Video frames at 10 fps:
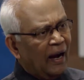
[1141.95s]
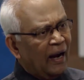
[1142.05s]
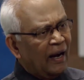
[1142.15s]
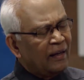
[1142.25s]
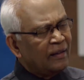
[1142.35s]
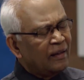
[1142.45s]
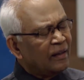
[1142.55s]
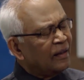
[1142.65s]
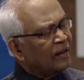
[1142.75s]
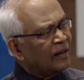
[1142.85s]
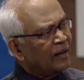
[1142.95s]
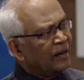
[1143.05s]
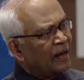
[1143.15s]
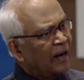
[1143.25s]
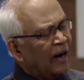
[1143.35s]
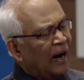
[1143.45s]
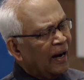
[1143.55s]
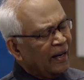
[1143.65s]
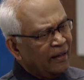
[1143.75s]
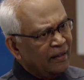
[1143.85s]
And
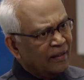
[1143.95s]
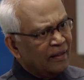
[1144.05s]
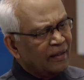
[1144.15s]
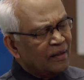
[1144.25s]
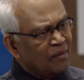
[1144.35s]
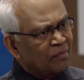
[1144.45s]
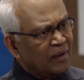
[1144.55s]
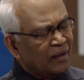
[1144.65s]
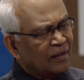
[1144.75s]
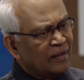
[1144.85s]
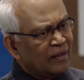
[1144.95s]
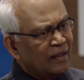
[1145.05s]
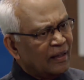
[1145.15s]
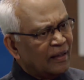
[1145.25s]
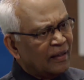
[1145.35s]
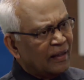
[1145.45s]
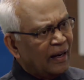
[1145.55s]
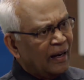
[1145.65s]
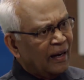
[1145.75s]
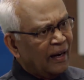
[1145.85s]
I remember
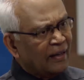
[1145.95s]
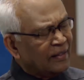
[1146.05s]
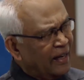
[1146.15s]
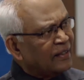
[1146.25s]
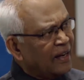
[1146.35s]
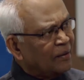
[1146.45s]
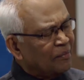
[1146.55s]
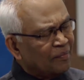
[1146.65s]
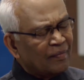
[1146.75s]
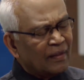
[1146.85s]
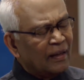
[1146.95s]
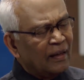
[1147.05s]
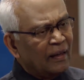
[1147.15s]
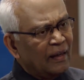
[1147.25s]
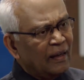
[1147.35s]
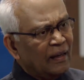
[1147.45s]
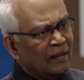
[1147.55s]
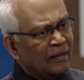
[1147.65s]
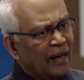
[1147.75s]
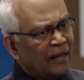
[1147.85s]
at that time
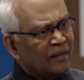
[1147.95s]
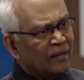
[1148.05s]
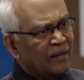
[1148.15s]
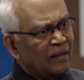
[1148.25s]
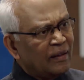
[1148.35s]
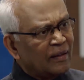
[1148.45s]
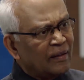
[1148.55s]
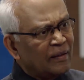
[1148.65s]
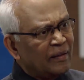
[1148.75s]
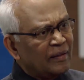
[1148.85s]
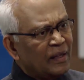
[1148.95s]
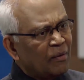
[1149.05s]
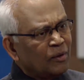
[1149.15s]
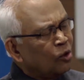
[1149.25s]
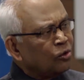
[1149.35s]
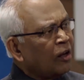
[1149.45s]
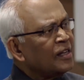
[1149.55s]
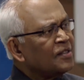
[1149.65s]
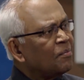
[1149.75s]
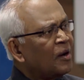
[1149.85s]
that there was no
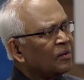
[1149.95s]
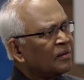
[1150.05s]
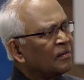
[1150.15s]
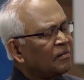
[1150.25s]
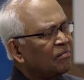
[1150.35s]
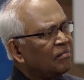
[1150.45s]
knowledge about